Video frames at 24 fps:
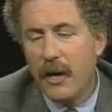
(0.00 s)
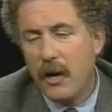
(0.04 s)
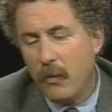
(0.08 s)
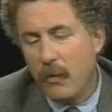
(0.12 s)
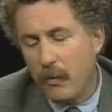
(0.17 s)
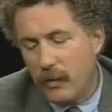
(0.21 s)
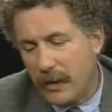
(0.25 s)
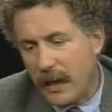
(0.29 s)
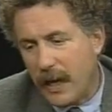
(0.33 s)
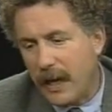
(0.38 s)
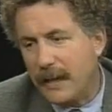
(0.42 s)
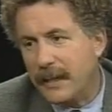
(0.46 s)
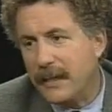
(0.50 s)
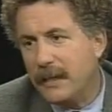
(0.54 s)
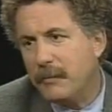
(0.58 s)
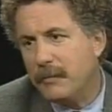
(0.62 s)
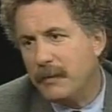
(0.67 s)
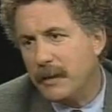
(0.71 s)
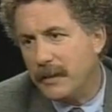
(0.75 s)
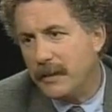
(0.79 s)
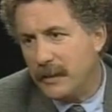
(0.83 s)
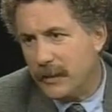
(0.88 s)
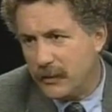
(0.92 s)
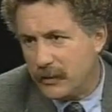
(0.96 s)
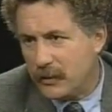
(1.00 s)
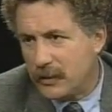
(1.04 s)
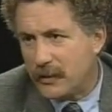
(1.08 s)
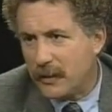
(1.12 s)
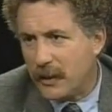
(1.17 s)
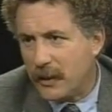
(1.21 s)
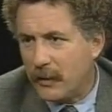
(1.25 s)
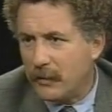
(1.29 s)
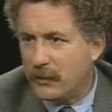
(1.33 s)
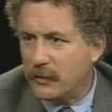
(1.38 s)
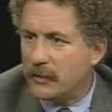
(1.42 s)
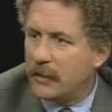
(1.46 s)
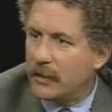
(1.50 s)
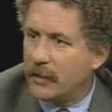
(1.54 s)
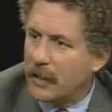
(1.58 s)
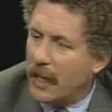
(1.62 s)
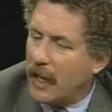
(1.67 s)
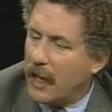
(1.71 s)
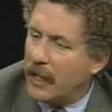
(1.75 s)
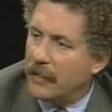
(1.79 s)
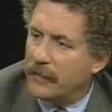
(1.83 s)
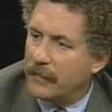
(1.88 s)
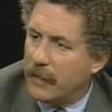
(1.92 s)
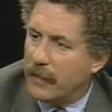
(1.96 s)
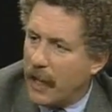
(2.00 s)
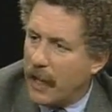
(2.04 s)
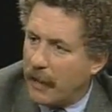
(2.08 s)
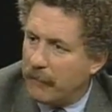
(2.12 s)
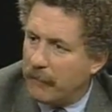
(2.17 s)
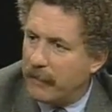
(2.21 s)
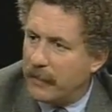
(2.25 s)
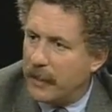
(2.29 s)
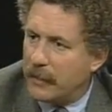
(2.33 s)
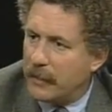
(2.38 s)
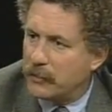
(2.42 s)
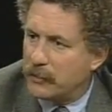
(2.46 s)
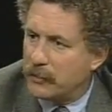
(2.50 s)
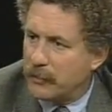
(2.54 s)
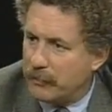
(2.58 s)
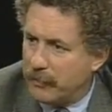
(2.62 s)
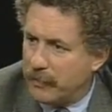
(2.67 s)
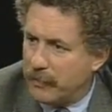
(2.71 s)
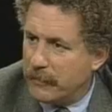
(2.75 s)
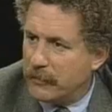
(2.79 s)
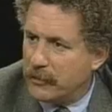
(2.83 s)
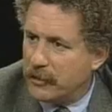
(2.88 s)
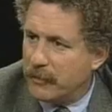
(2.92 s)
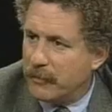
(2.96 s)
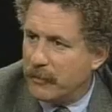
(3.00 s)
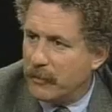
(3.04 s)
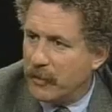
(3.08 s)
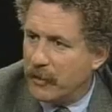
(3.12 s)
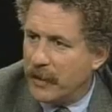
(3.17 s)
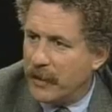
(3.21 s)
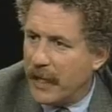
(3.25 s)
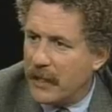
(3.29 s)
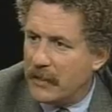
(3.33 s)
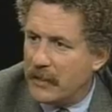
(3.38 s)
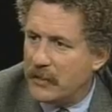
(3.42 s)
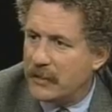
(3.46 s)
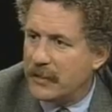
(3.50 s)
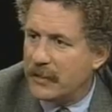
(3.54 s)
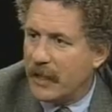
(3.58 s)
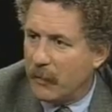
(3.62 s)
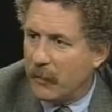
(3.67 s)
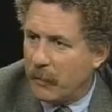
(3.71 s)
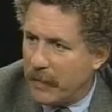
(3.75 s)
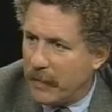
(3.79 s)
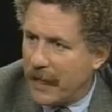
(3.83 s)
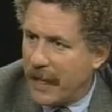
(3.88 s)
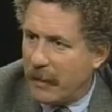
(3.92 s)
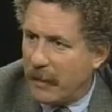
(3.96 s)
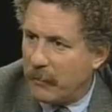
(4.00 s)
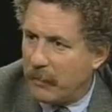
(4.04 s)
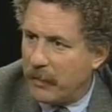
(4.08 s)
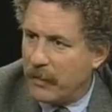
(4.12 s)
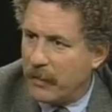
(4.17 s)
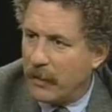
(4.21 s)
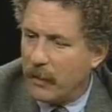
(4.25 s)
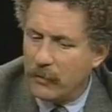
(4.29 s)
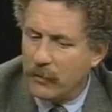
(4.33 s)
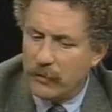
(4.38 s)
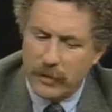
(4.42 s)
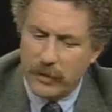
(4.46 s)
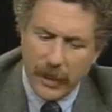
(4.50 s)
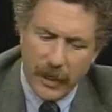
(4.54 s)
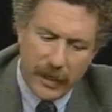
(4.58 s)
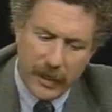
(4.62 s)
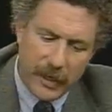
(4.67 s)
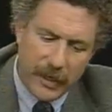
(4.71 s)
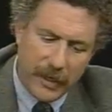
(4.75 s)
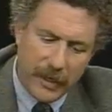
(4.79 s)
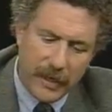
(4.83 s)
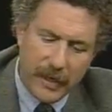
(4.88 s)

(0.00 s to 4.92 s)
we're not at liberty to disclose the kind of confidential or privileged communications that we had with O.J.